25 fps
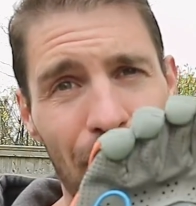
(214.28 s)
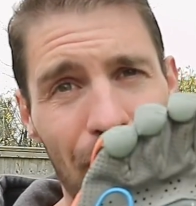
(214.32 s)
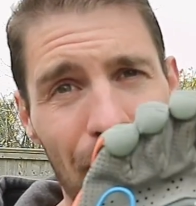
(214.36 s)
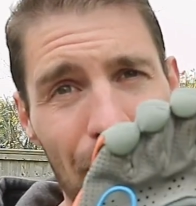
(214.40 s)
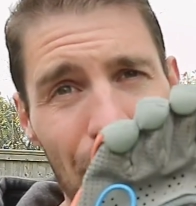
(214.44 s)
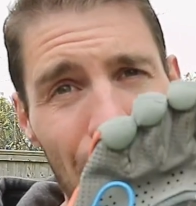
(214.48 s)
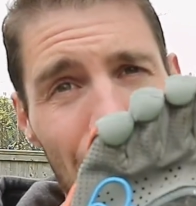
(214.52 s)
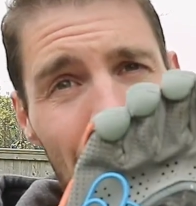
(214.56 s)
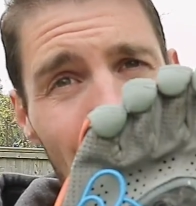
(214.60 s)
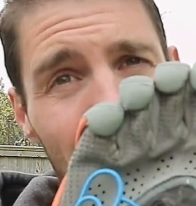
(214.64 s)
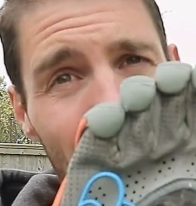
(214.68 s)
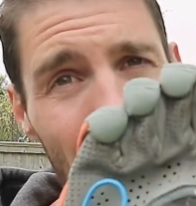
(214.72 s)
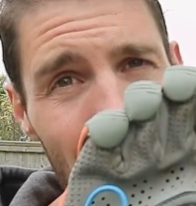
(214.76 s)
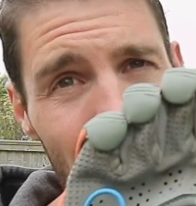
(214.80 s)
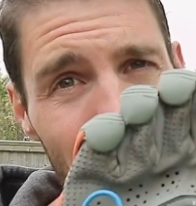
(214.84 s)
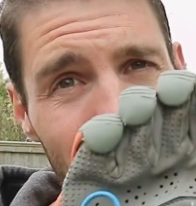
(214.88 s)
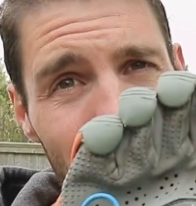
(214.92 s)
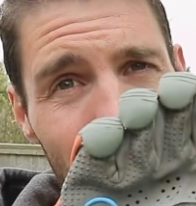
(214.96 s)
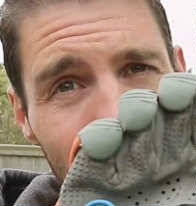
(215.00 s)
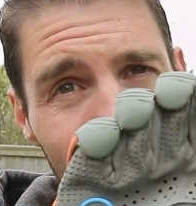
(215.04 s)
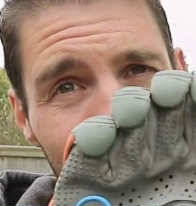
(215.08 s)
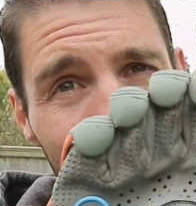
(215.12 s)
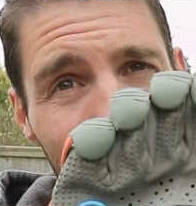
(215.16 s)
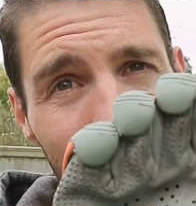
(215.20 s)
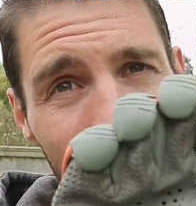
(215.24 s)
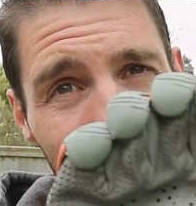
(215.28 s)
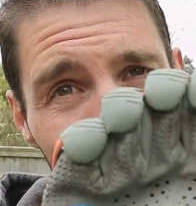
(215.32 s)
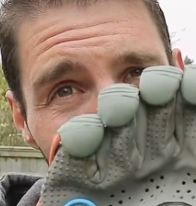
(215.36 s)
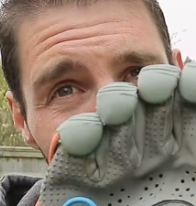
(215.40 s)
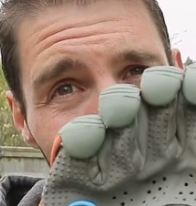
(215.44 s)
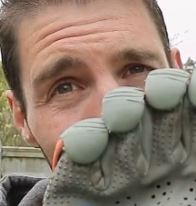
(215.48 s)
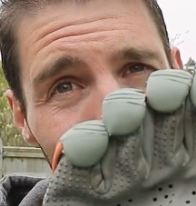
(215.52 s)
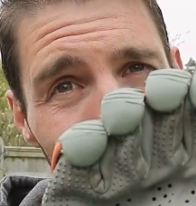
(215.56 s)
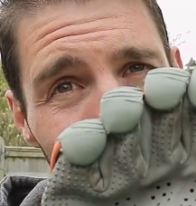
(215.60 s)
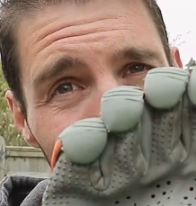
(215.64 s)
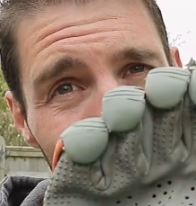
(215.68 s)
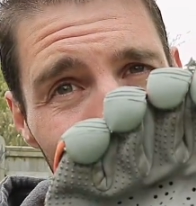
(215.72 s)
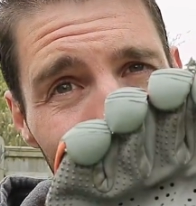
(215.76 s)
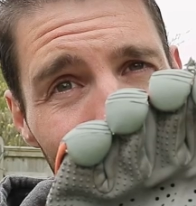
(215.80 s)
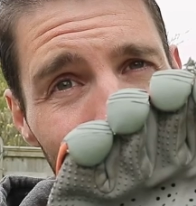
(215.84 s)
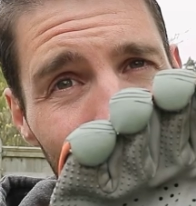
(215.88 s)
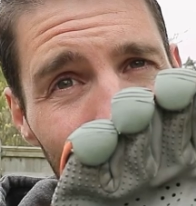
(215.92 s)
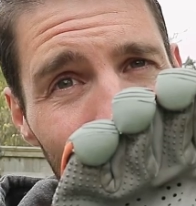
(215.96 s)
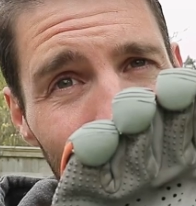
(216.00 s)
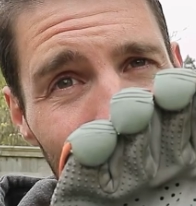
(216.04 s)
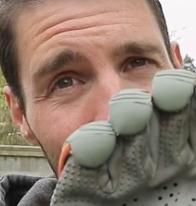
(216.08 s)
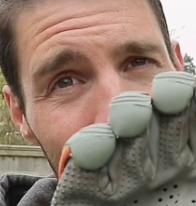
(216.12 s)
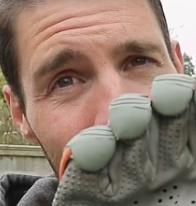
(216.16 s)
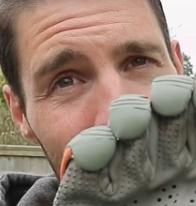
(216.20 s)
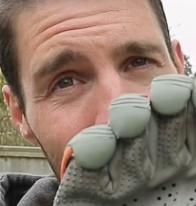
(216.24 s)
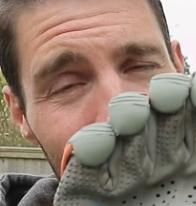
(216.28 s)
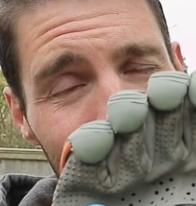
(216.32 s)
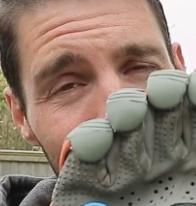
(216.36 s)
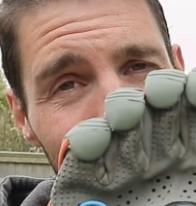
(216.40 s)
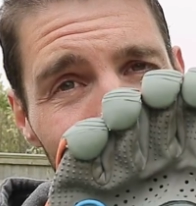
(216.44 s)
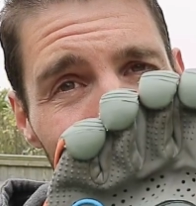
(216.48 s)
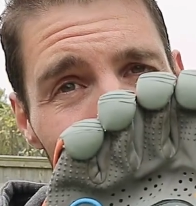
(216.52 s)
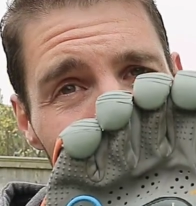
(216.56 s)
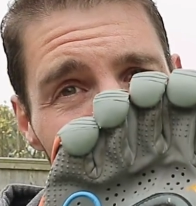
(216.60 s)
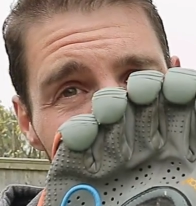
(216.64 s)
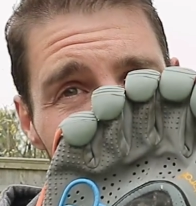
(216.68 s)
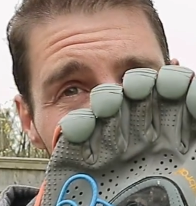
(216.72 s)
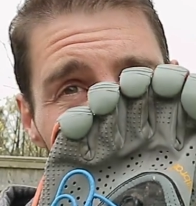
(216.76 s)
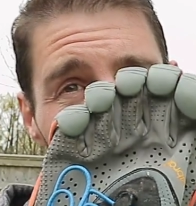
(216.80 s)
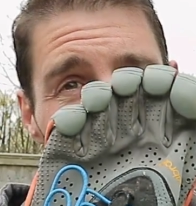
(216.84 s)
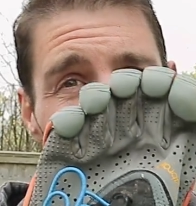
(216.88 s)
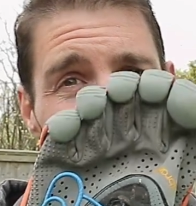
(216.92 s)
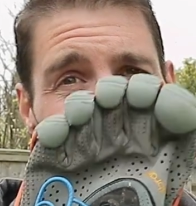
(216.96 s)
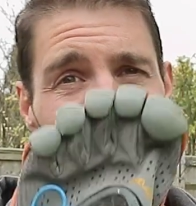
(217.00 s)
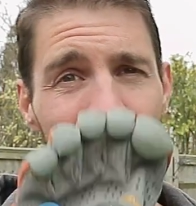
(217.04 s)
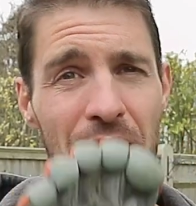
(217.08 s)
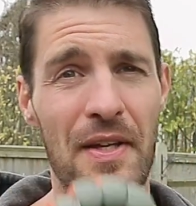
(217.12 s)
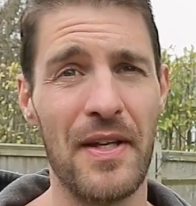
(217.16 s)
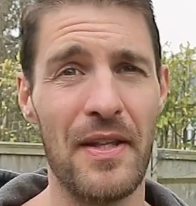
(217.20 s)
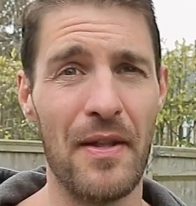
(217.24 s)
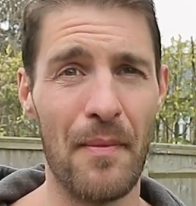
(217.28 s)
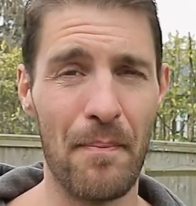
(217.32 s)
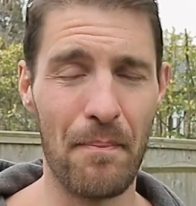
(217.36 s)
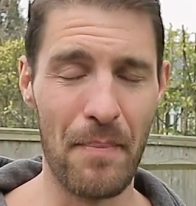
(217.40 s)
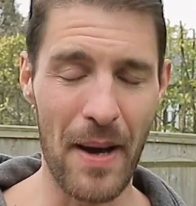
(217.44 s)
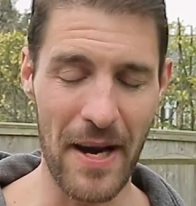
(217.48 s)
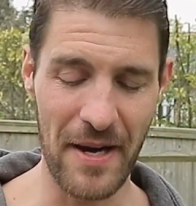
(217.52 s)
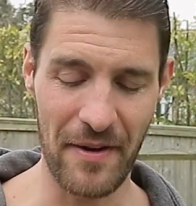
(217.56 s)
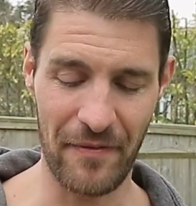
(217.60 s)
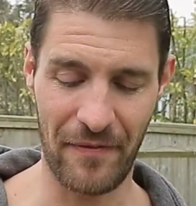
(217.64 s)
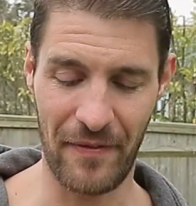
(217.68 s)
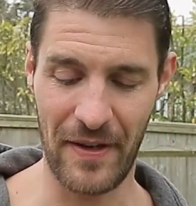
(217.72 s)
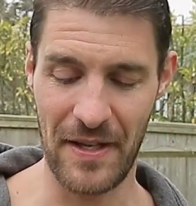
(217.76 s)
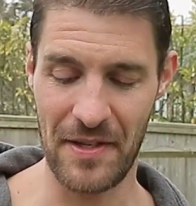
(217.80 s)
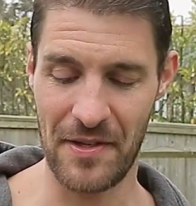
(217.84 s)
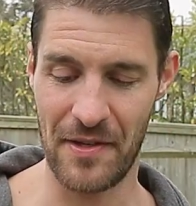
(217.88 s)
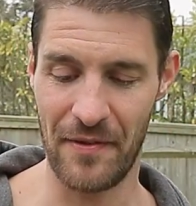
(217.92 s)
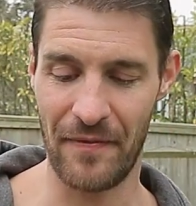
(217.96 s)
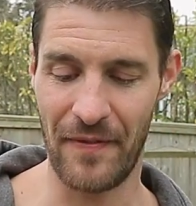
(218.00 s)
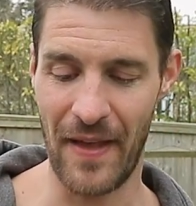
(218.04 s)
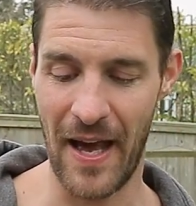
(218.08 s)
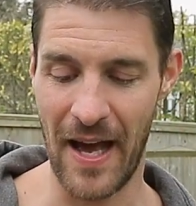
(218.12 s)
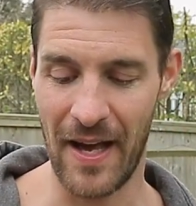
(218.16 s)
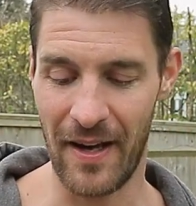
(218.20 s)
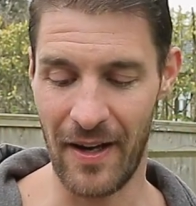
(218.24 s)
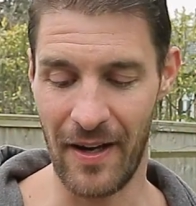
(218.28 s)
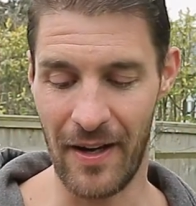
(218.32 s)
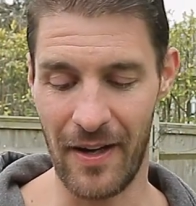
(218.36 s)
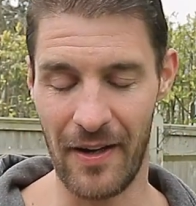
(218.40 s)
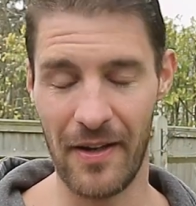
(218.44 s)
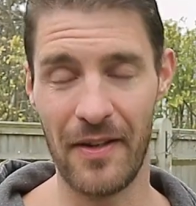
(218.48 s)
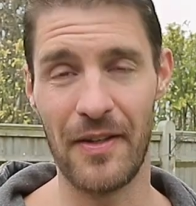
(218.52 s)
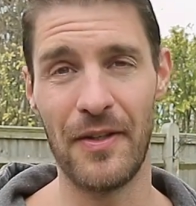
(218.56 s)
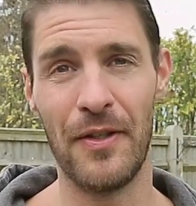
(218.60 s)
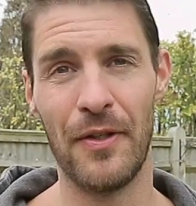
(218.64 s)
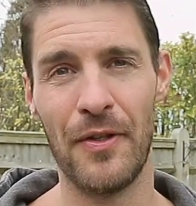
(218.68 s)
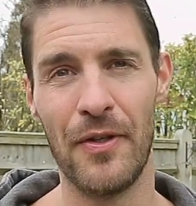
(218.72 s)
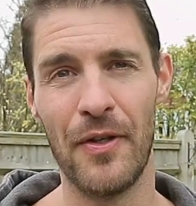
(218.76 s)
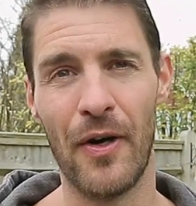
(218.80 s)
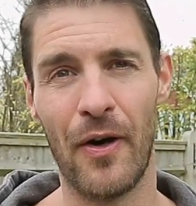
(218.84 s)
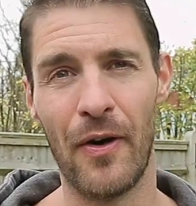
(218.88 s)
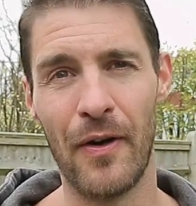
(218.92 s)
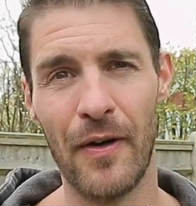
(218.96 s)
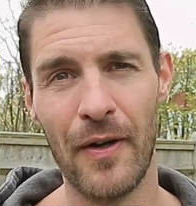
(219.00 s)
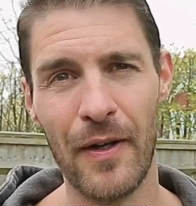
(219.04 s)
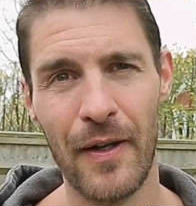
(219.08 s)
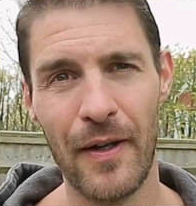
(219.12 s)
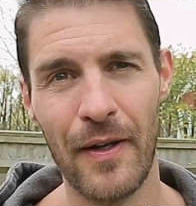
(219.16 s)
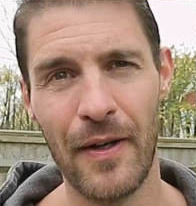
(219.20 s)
you don't get many shoes that are lighter than this, and obviously the benefits of that are you're not